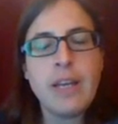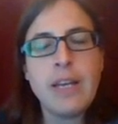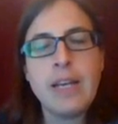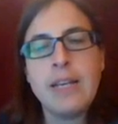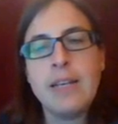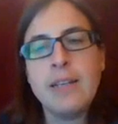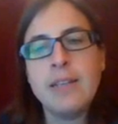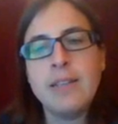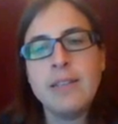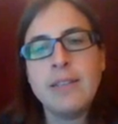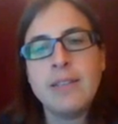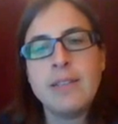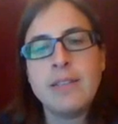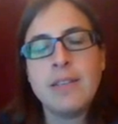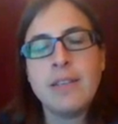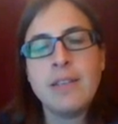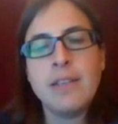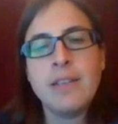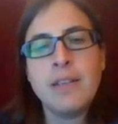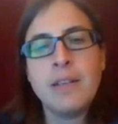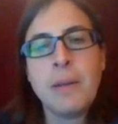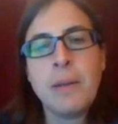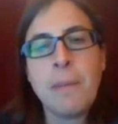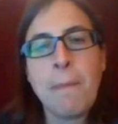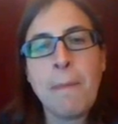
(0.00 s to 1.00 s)
And
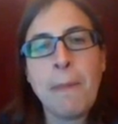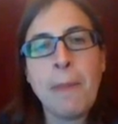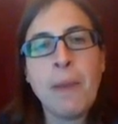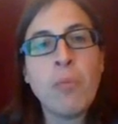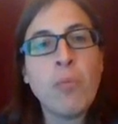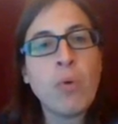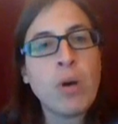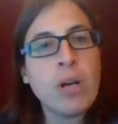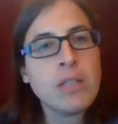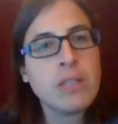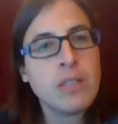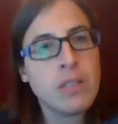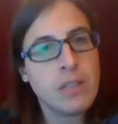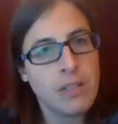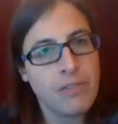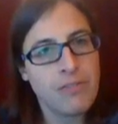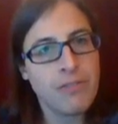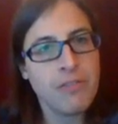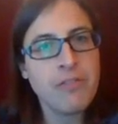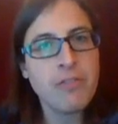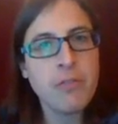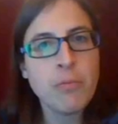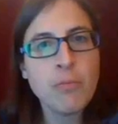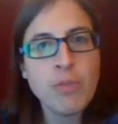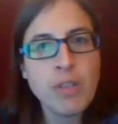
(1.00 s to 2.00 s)
why is it
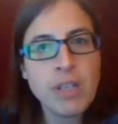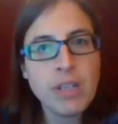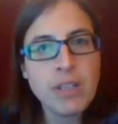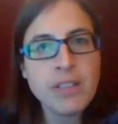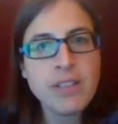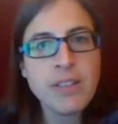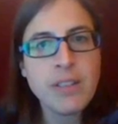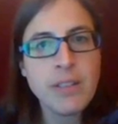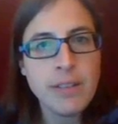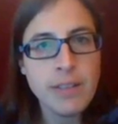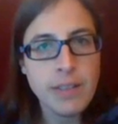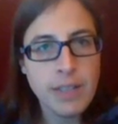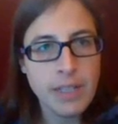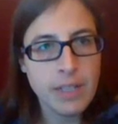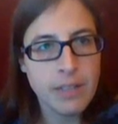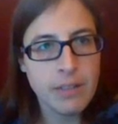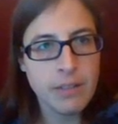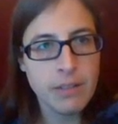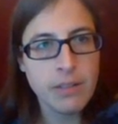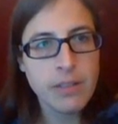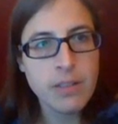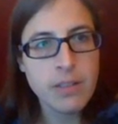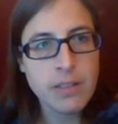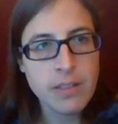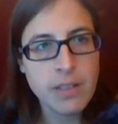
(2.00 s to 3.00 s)
different from year to
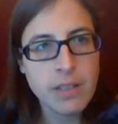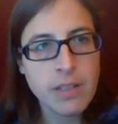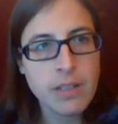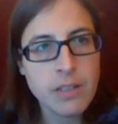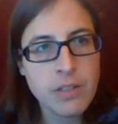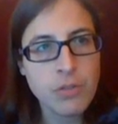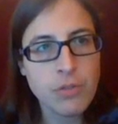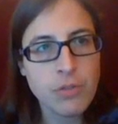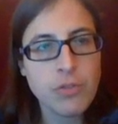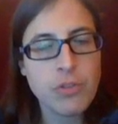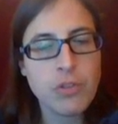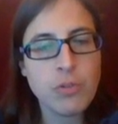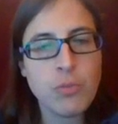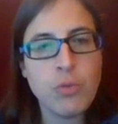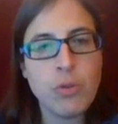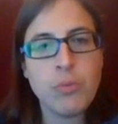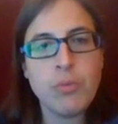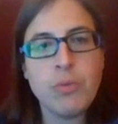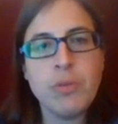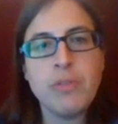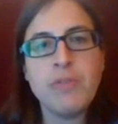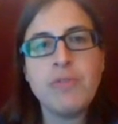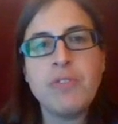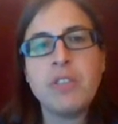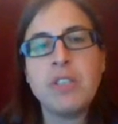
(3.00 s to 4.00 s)
year? Because that is also what
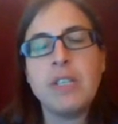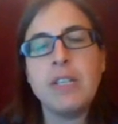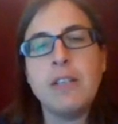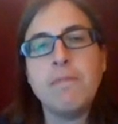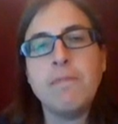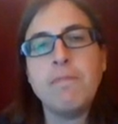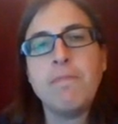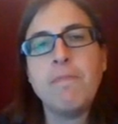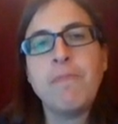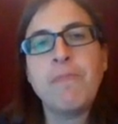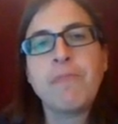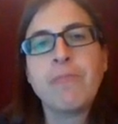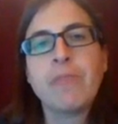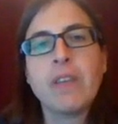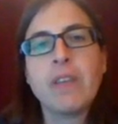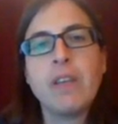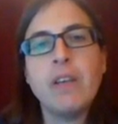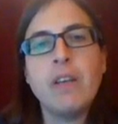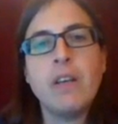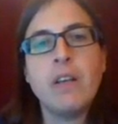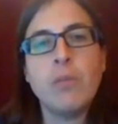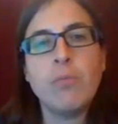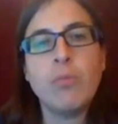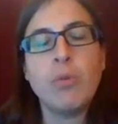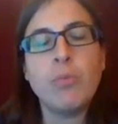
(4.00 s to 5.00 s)
we've seen.
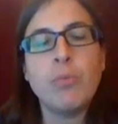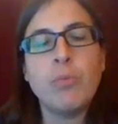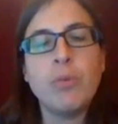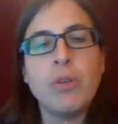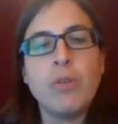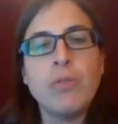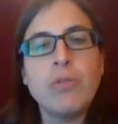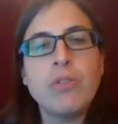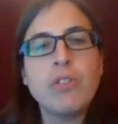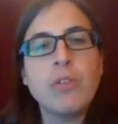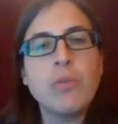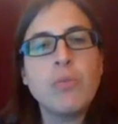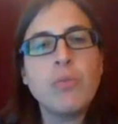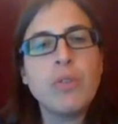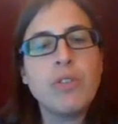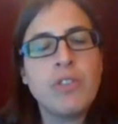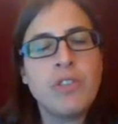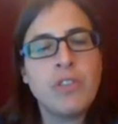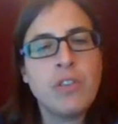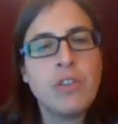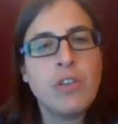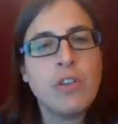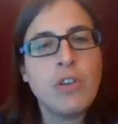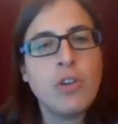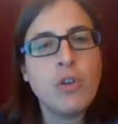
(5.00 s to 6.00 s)
What we also want
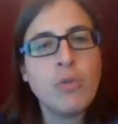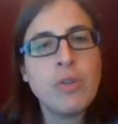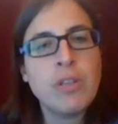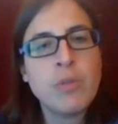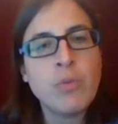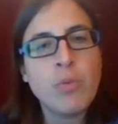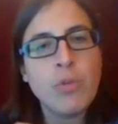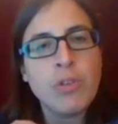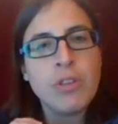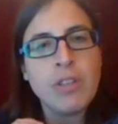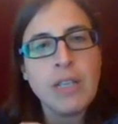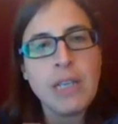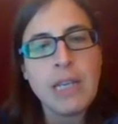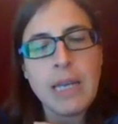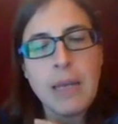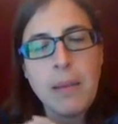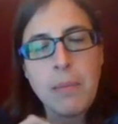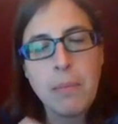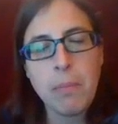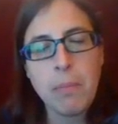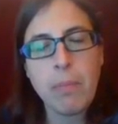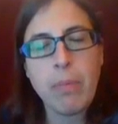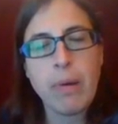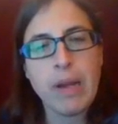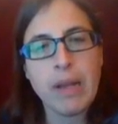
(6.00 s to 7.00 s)
to know is what the
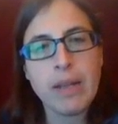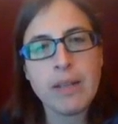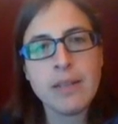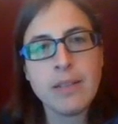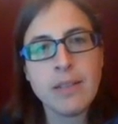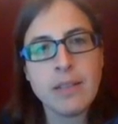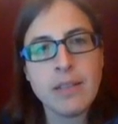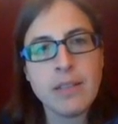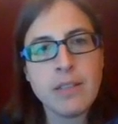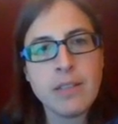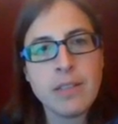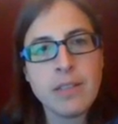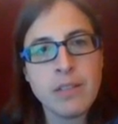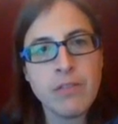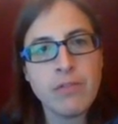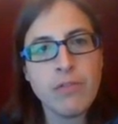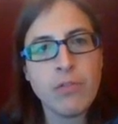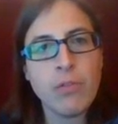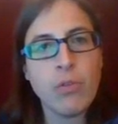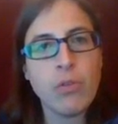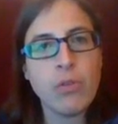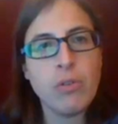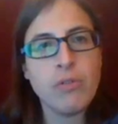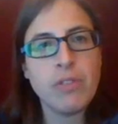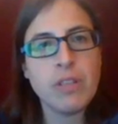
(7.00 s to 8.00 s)
impact is of
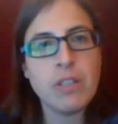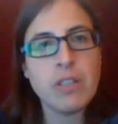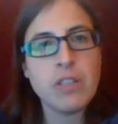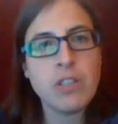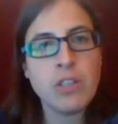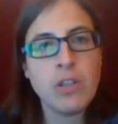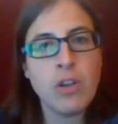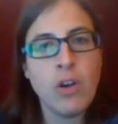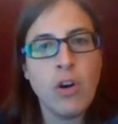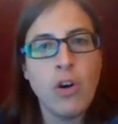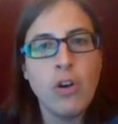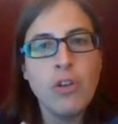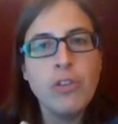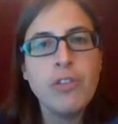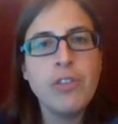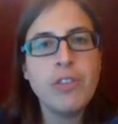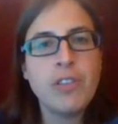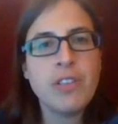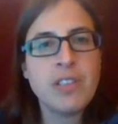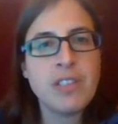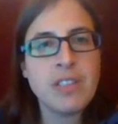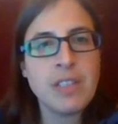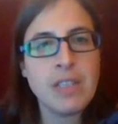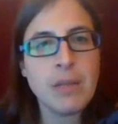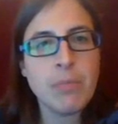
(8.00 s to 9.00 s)
all of this on
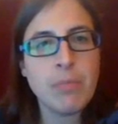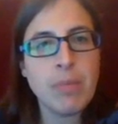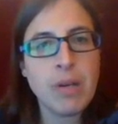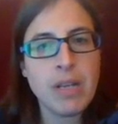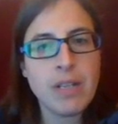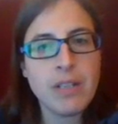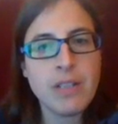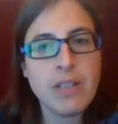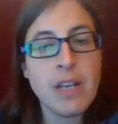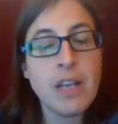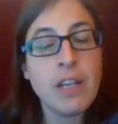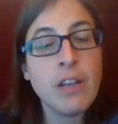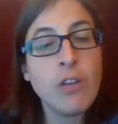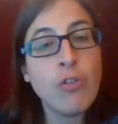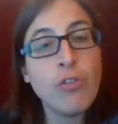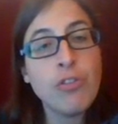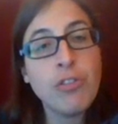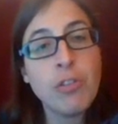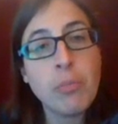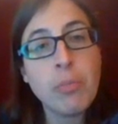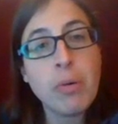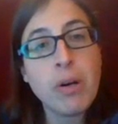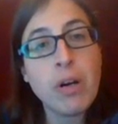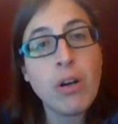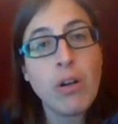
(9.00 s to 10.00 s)
the seabed and
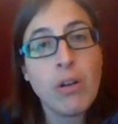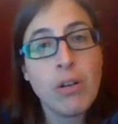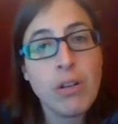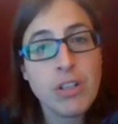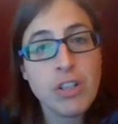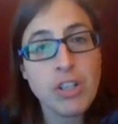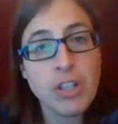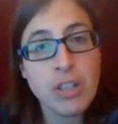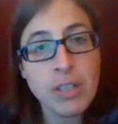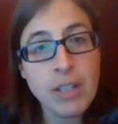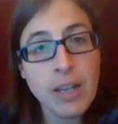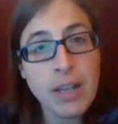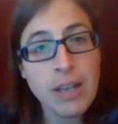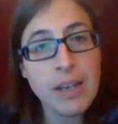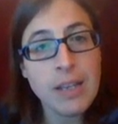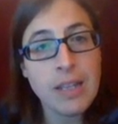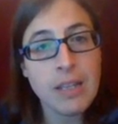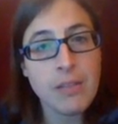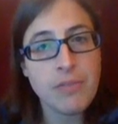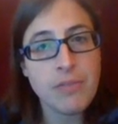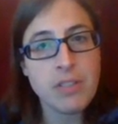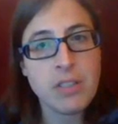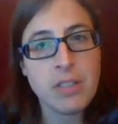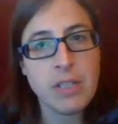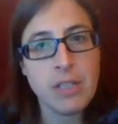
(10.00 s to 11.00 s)
on the biology that
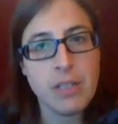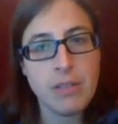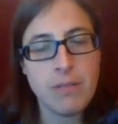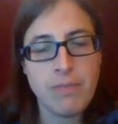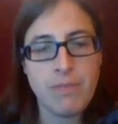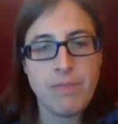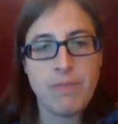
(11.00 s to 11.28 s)
lives there.